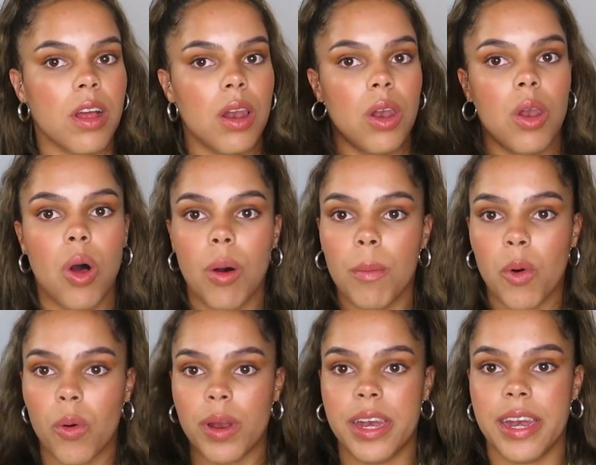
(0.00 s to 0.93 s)
a lot
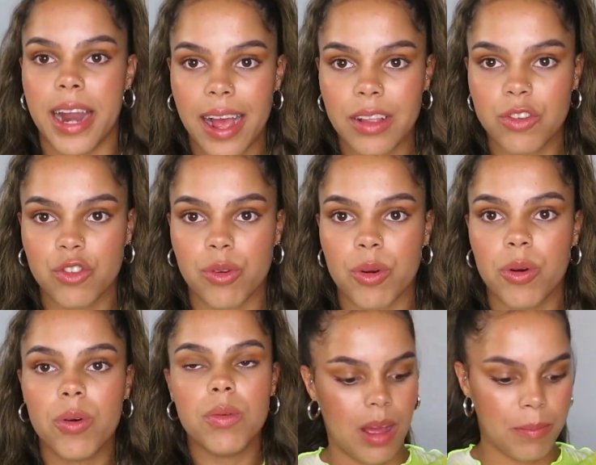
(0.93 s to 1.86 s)
more
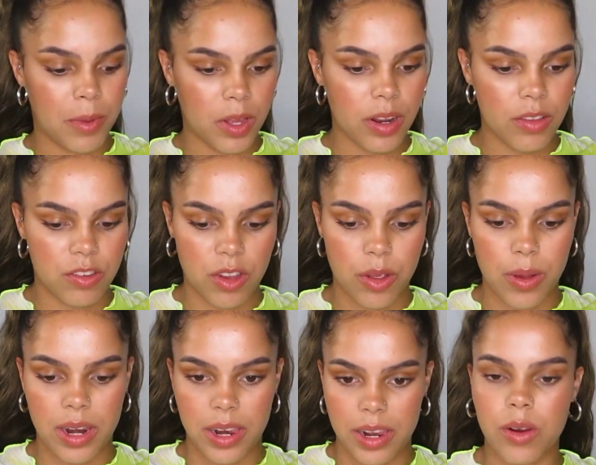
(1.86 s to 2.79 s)
natural. I'm gonna do
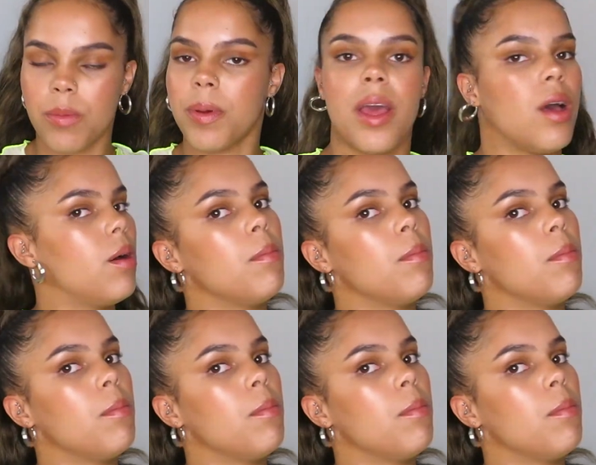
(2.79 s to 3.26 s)
a little bit